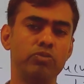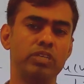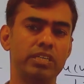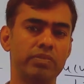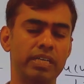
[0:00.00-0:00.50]

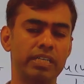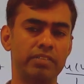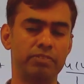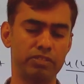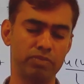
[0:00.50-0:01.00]
divided
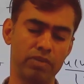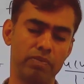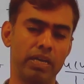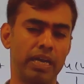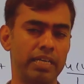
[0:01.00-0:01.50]
difference
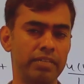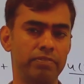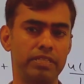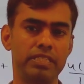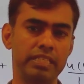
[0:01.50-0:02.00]
formula and
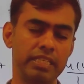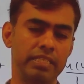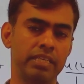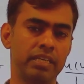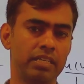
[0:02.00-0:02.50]
differentiate
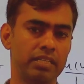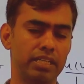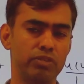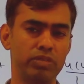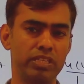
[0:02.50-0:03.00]
the
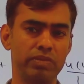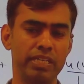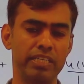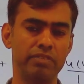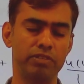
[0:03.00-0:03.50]
Newton divided
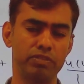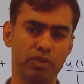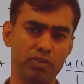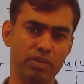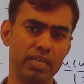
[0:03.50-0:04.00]
difference
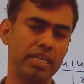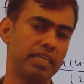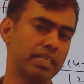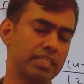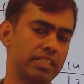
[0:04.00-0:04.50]
formula and
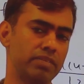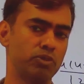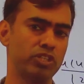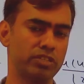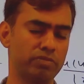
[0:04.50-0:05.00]
Lagrange
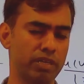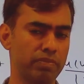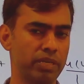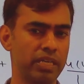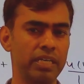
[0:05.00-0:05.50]
interpolation
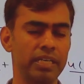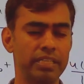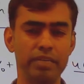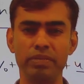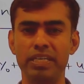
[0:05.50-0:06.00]
formula, then
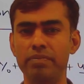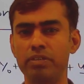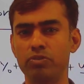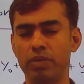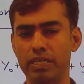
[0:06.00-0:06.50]
we able to
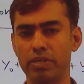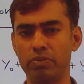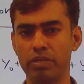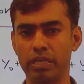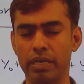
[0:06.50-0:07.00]
find out
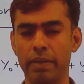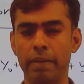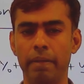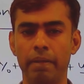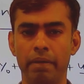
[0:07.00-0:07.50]
a
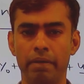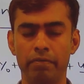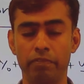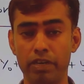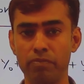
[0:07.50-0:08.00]

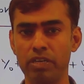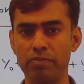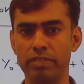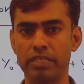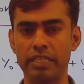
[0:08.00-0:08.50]
formula for
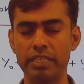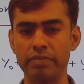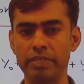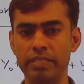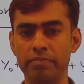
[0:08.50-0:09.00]
the
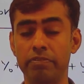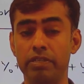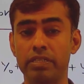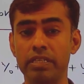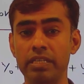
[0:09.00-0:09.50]
derivative for
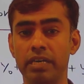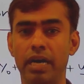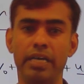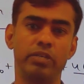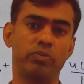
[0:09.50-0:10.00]
the
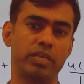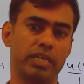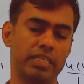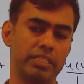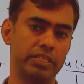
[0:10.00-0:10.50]
unequal
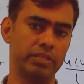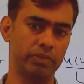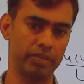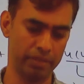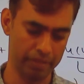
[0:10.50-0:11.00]
class interval.
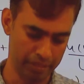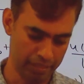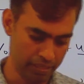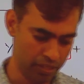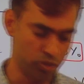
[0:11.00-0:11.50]

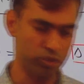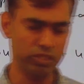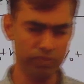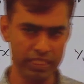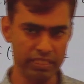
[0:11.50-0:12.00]
So, this
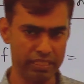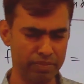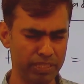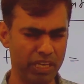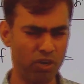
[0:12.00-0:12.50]
one is a
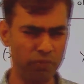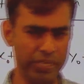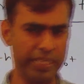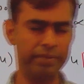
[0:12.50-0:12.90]
summary how we